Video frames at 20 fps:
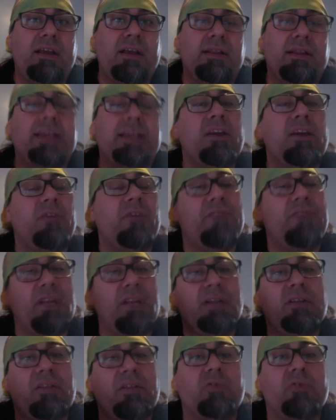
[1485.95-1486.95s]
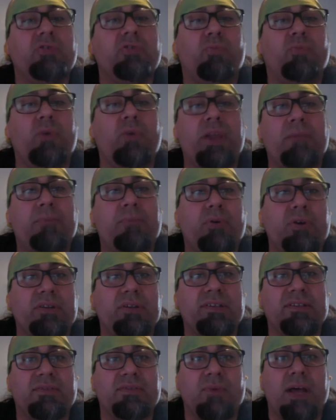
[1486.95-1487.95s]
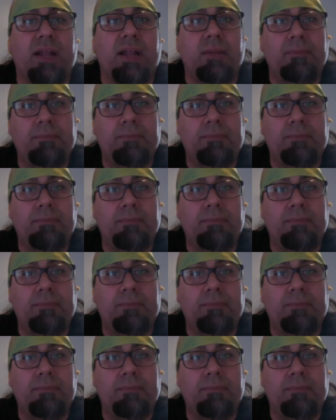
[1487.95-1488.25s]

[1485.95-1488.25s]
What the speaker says: Like they'll fit into those wing ports as well.